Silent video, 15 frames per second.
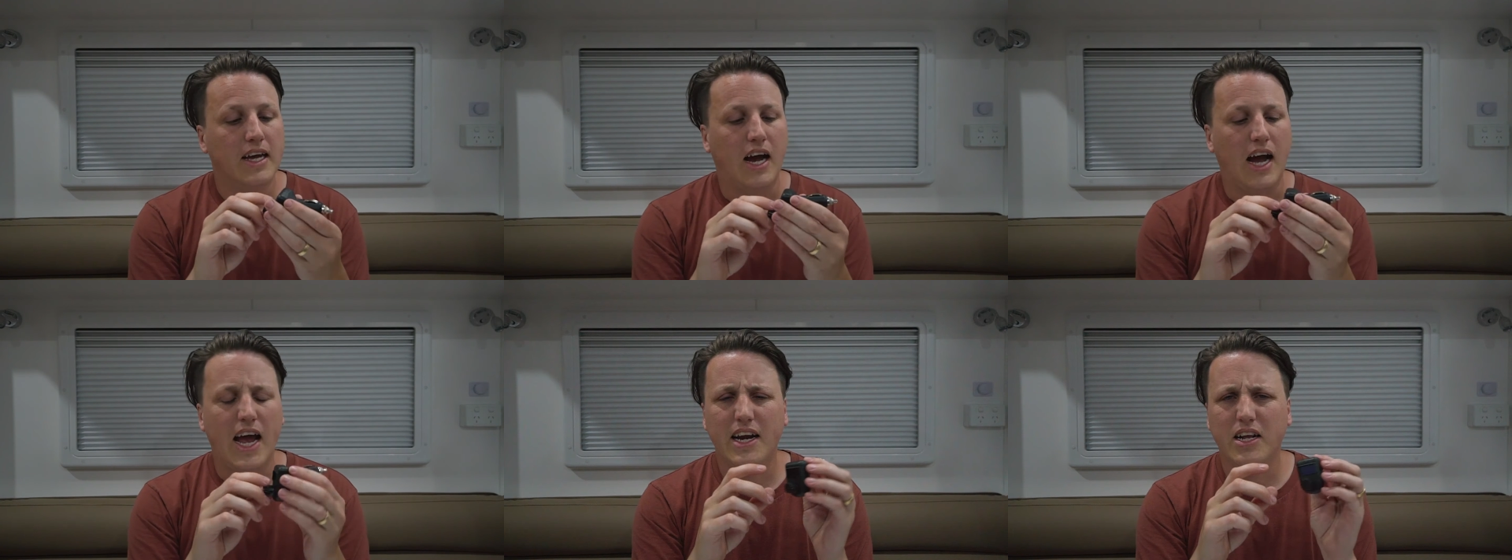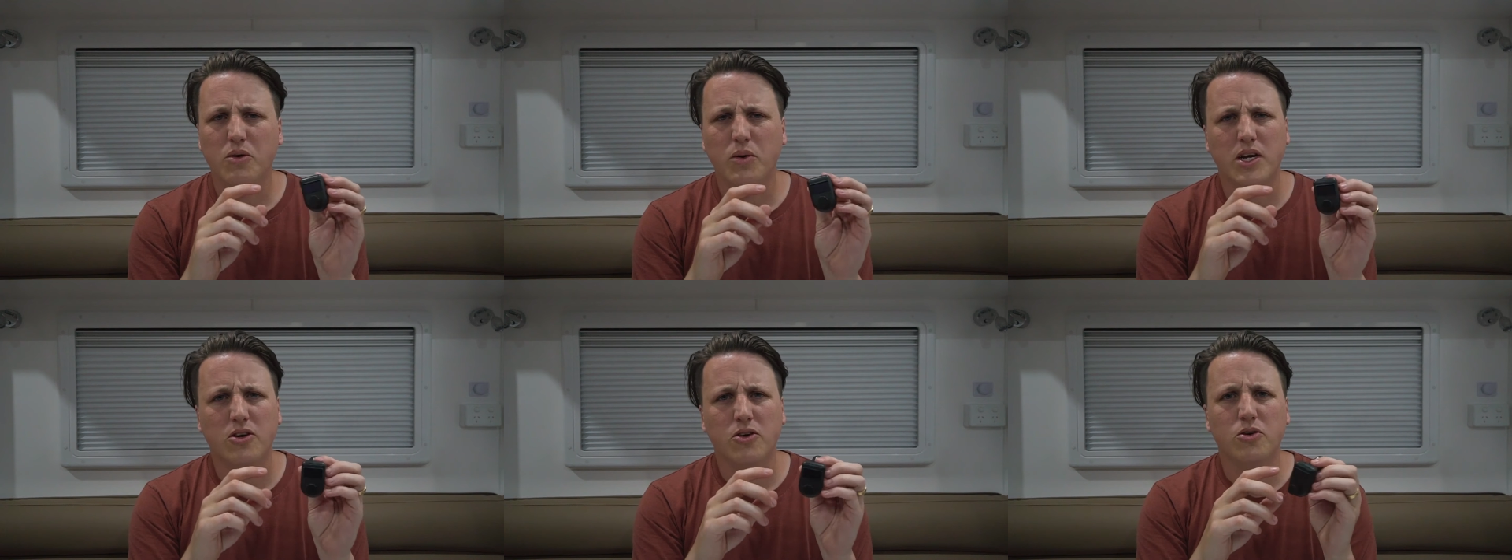I had a
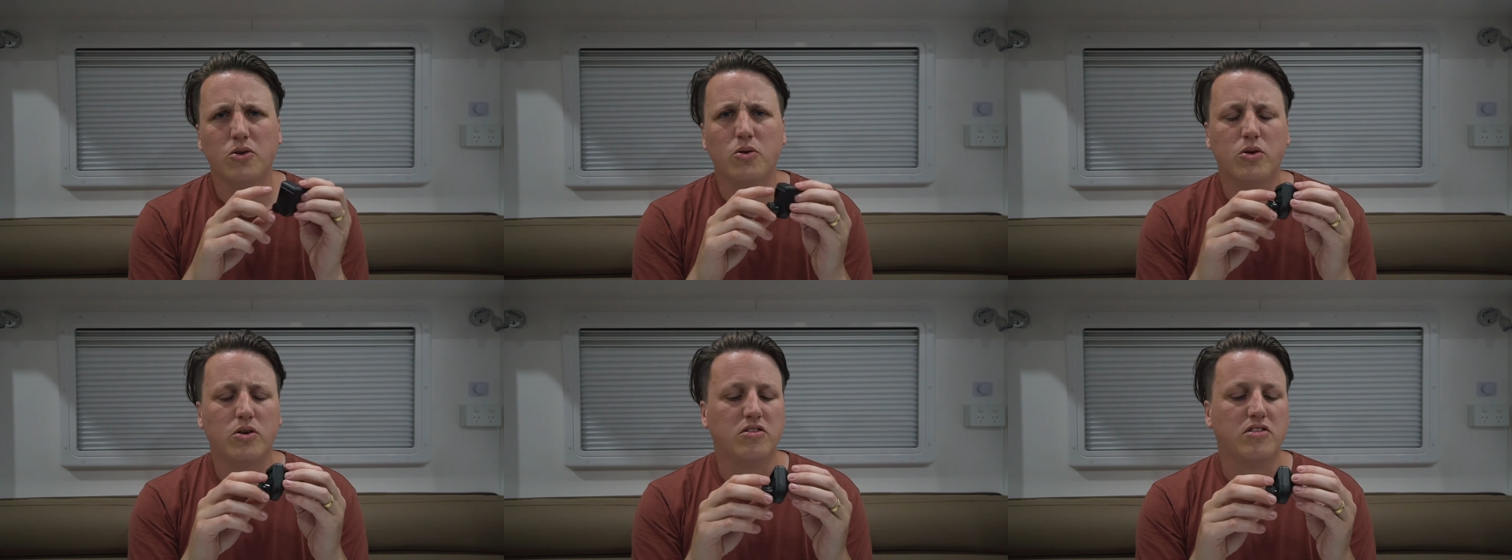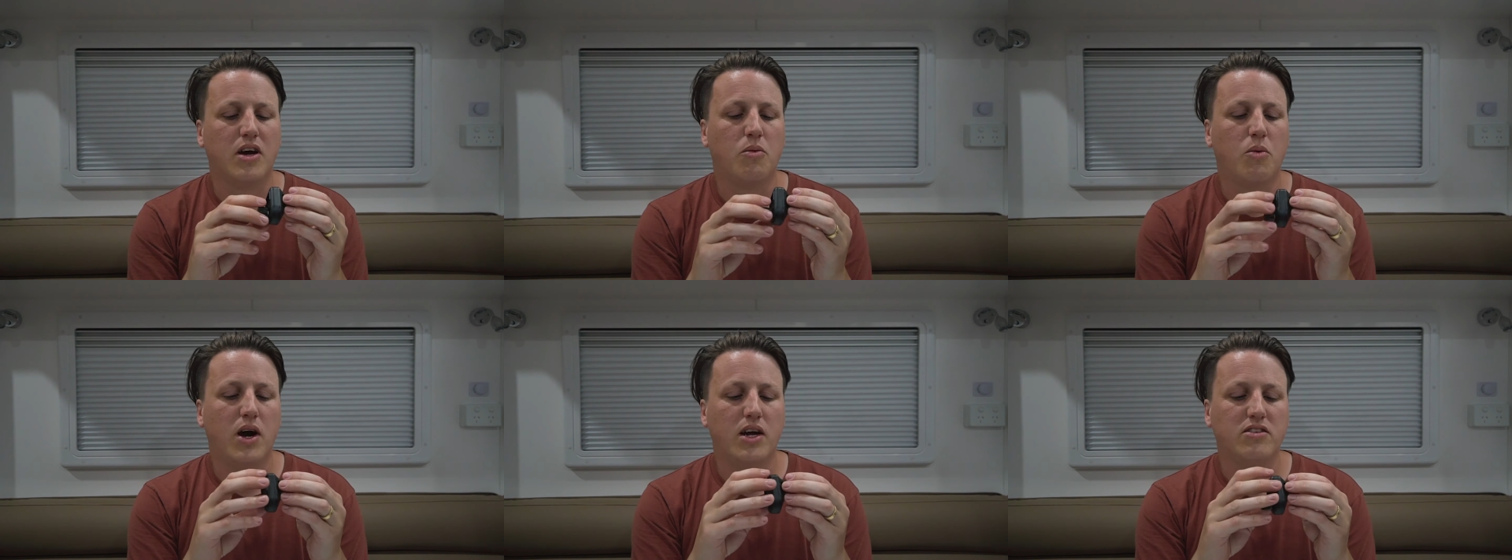quick Google because
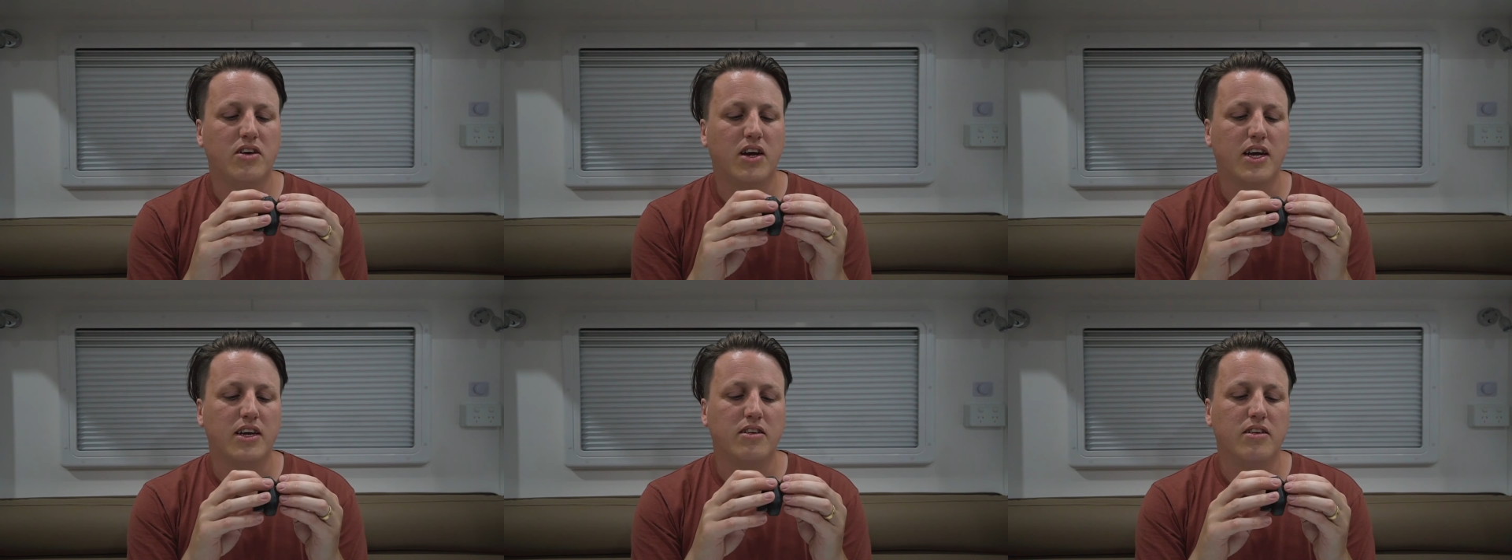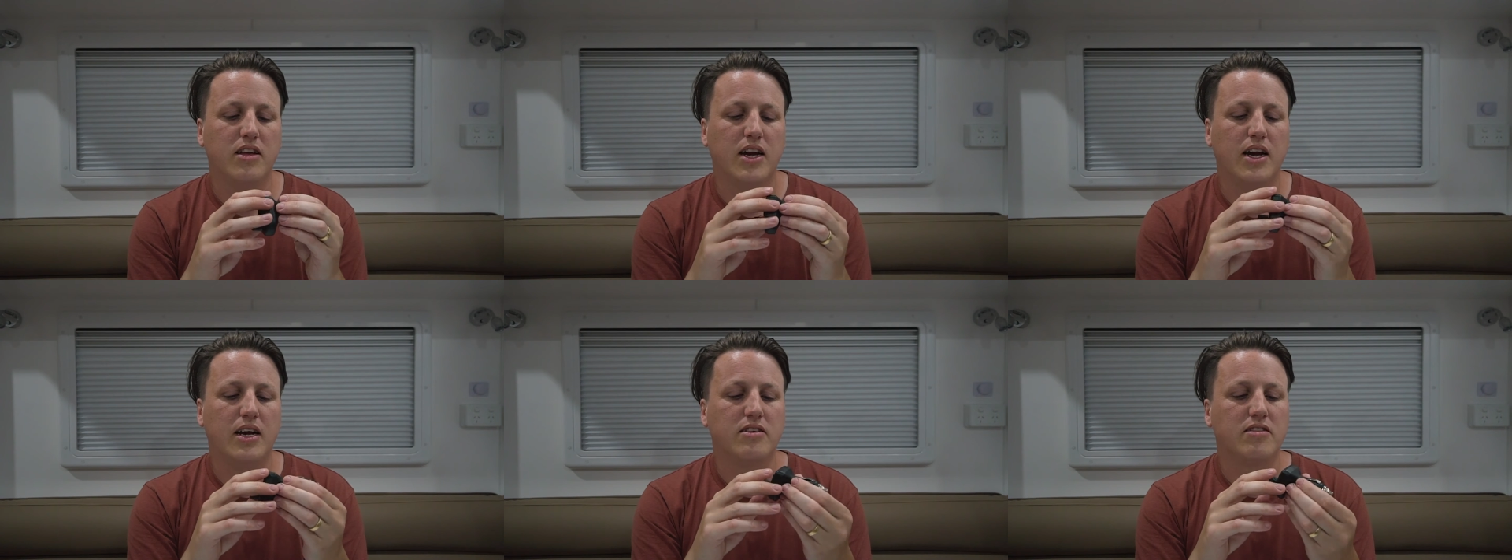
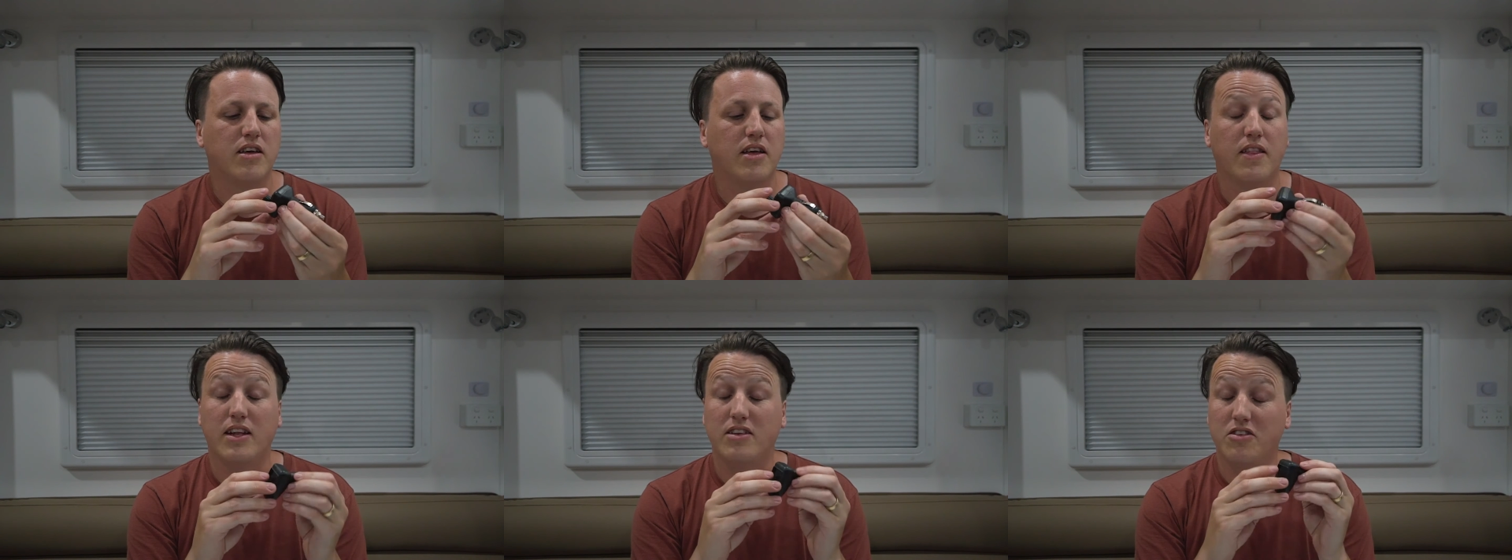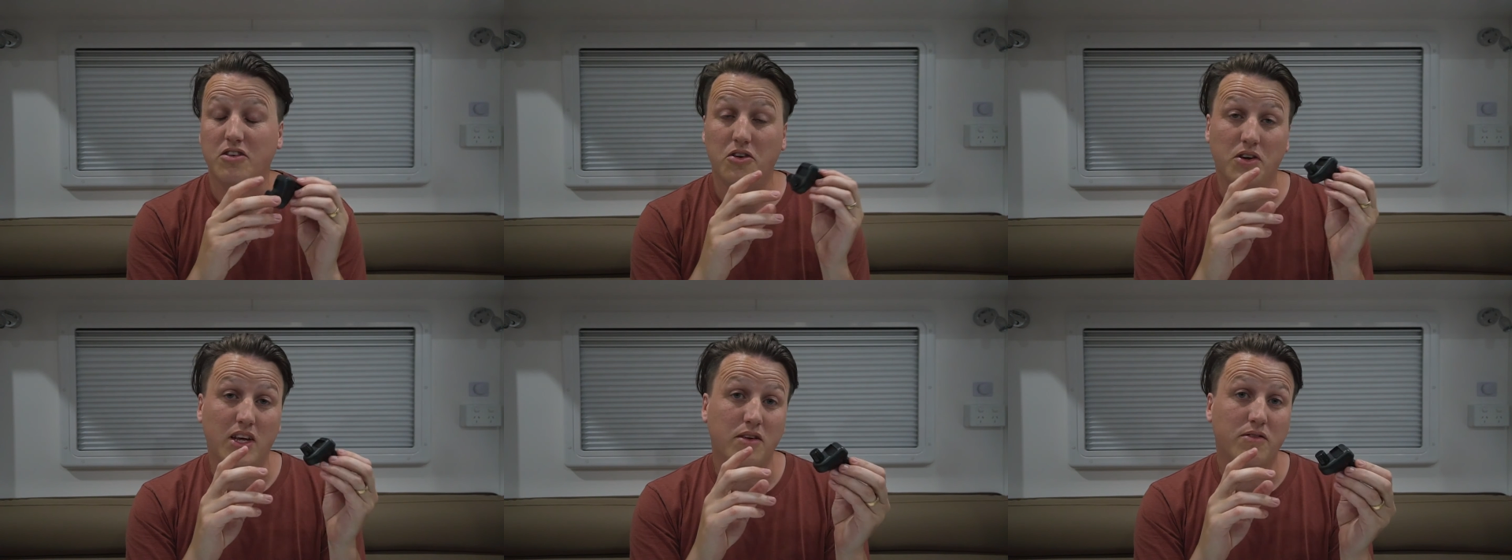Witi say that's a
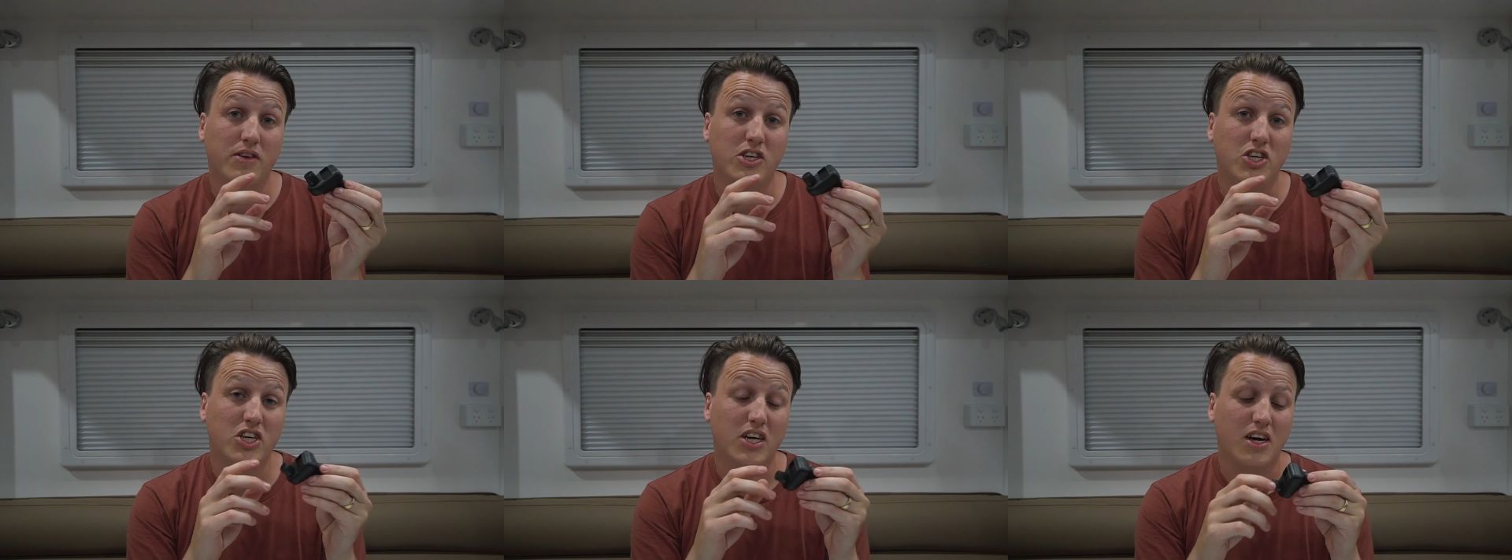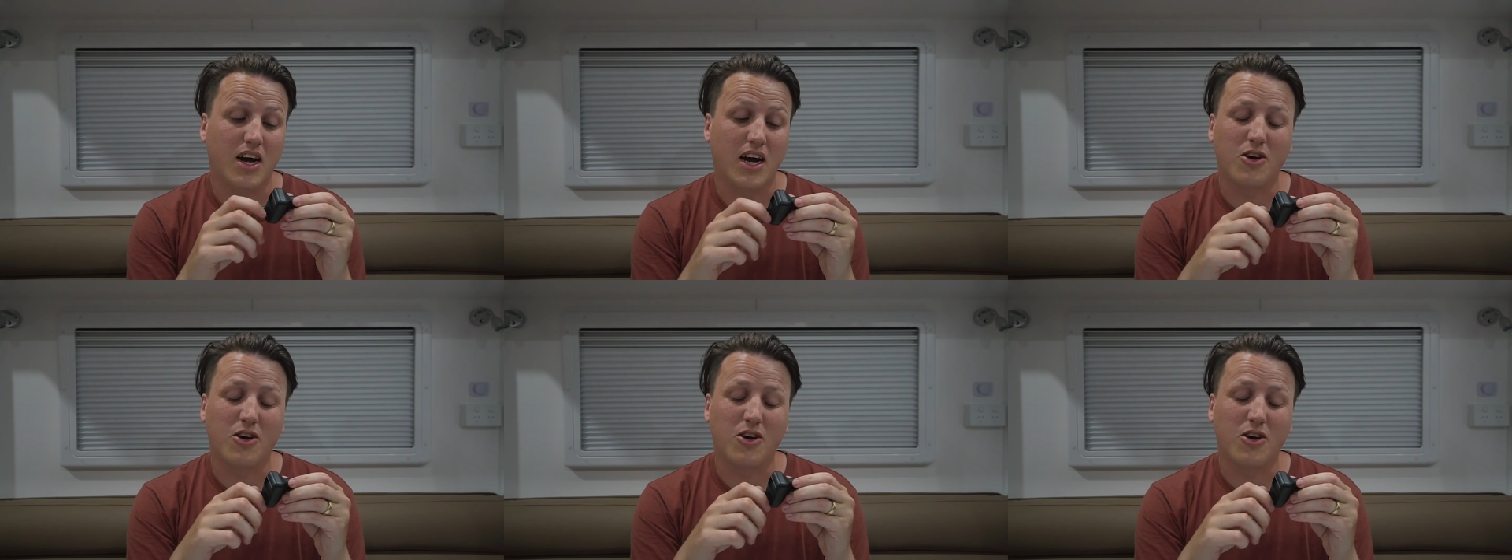unique feature.